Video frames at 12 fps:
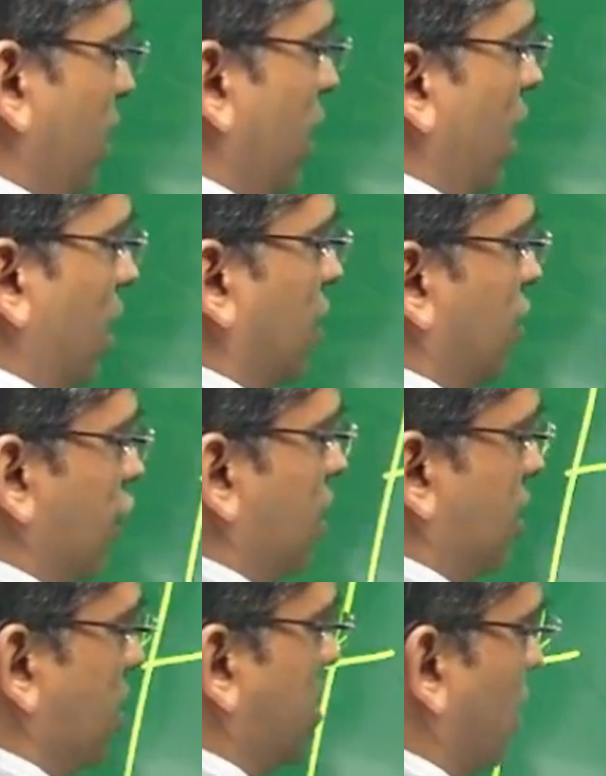the other
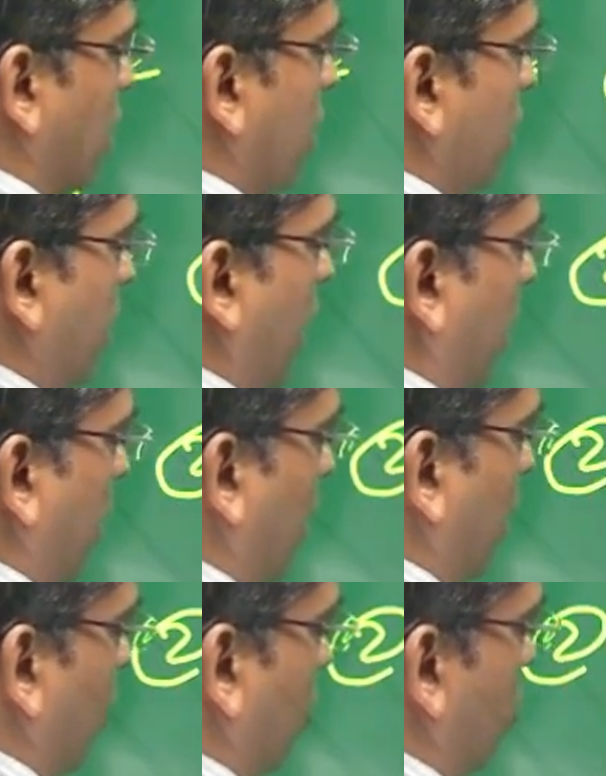changes, that
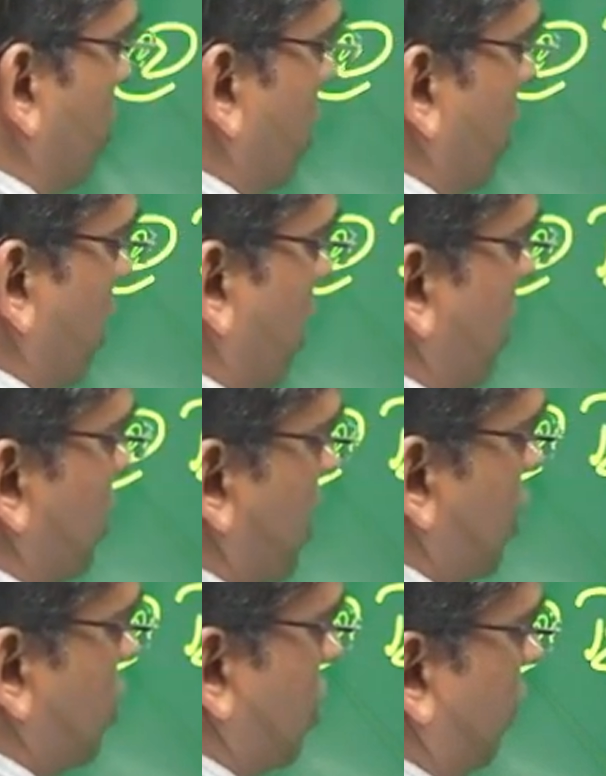includes the
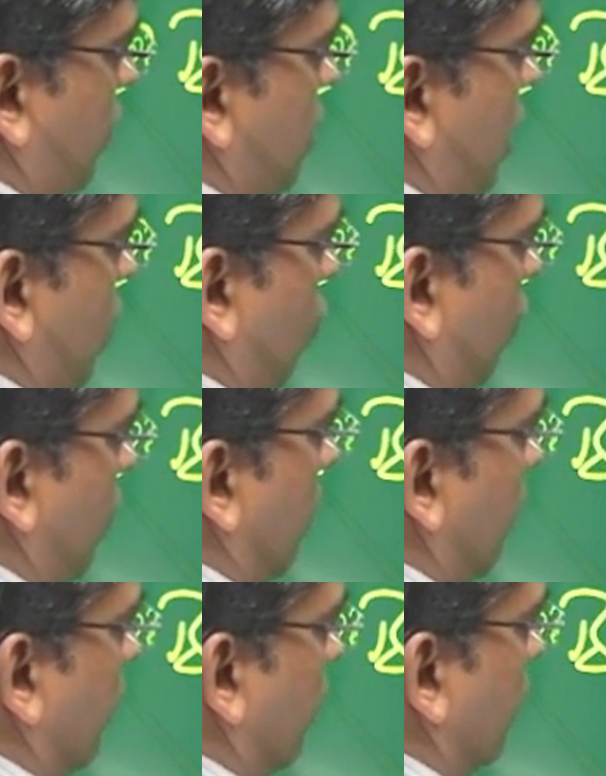changes of the
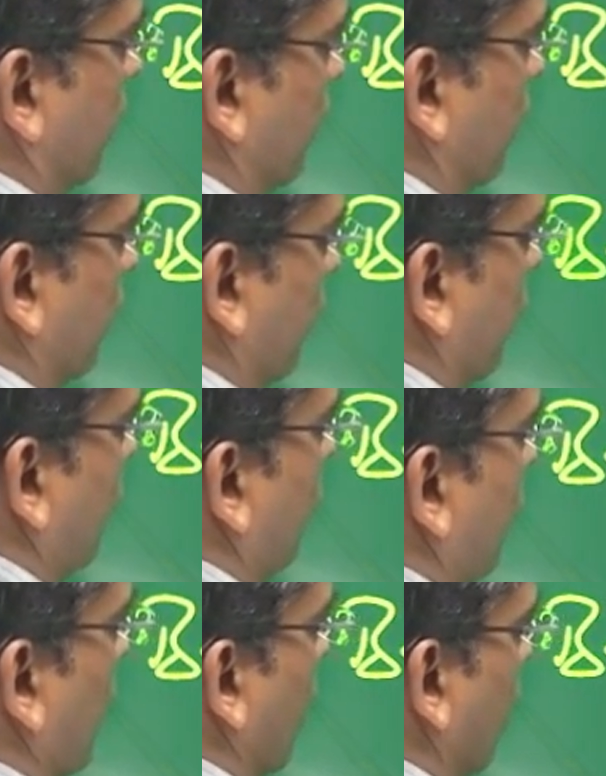synovium
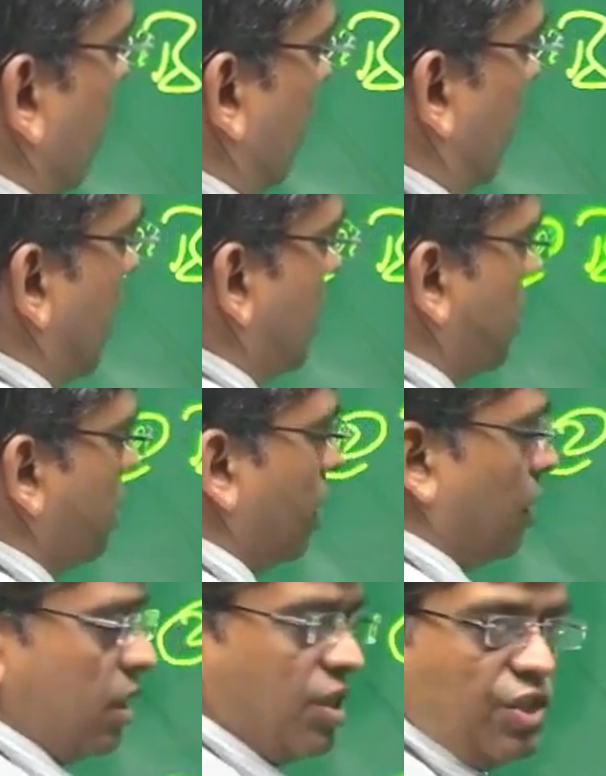plus
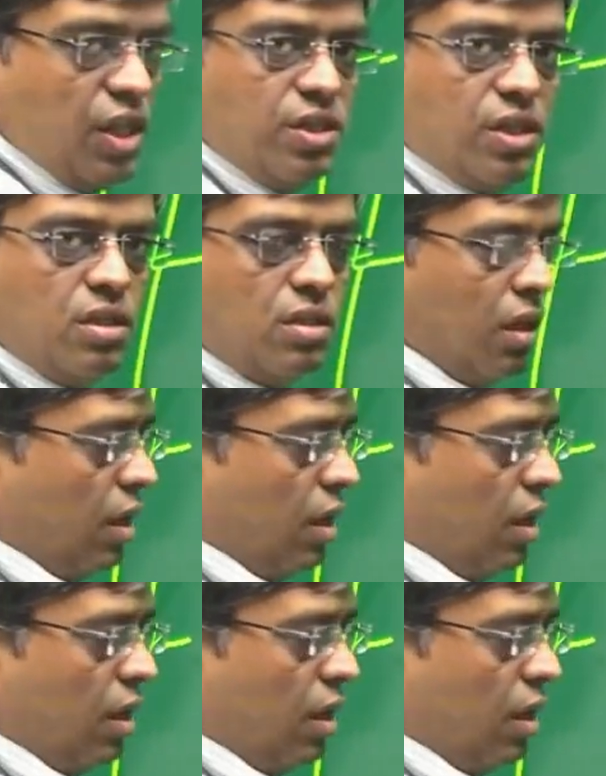the changes